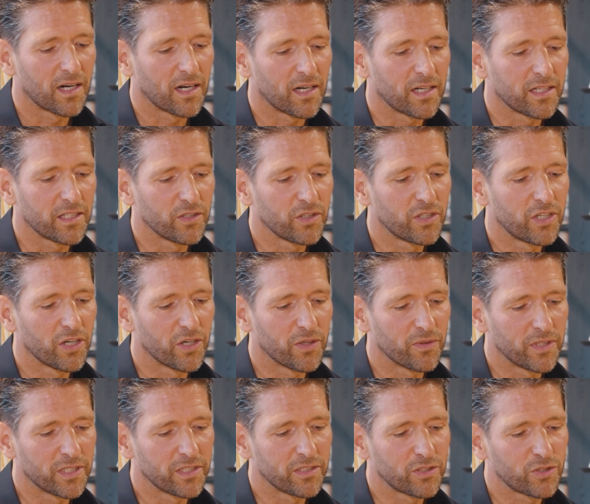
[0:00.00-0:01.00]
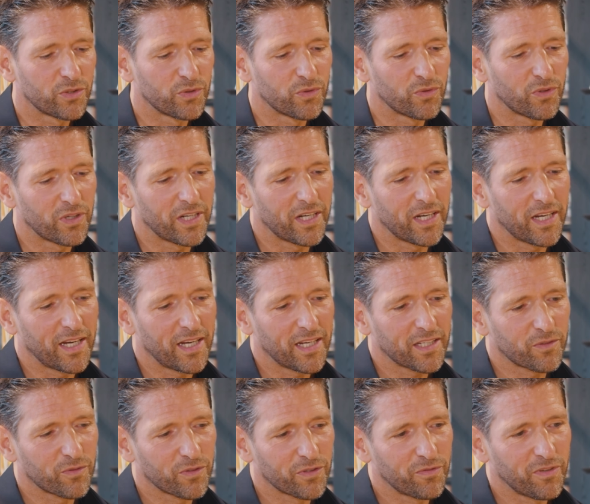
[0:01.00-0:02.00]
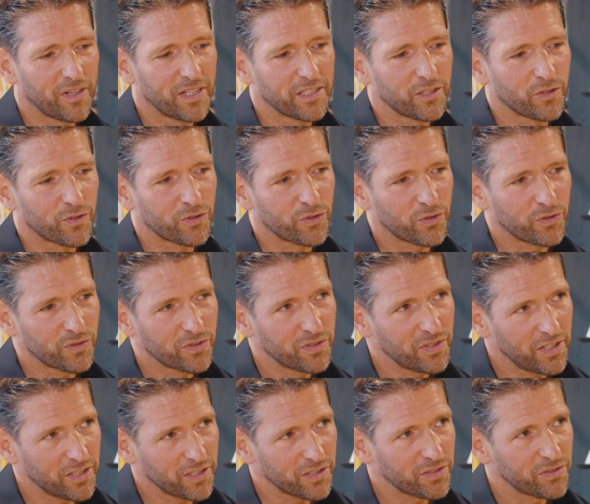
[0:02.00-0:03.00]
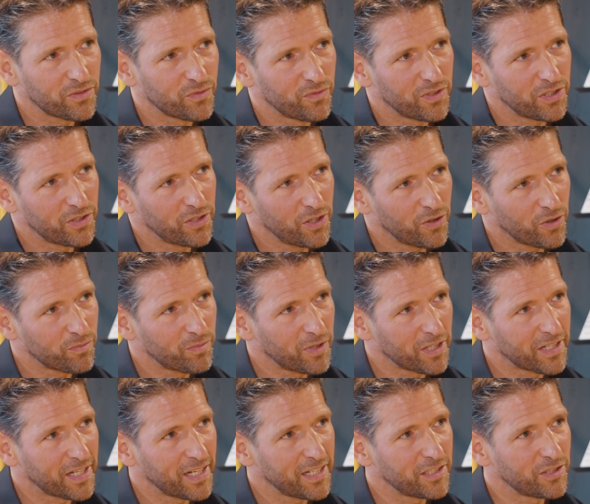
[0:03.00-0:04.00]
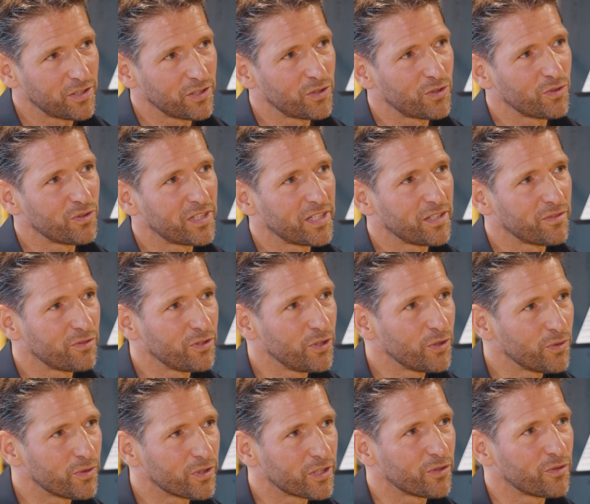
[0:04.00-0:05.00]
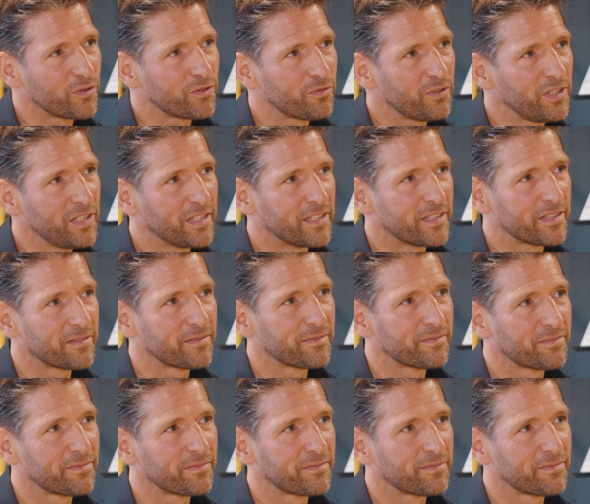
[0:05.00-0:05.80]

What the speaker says: are you going to aggravate your success with the obligation to give you a good feeling?